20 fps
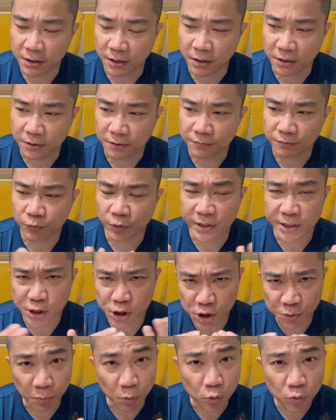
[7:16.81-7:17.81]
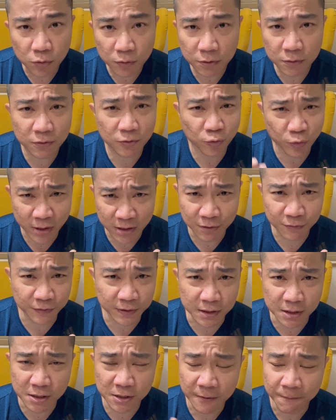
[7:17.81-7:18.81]
really smooth,
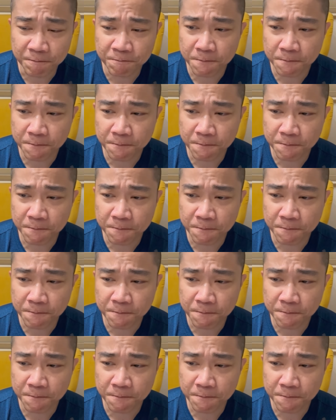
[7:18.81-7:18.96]
relevant,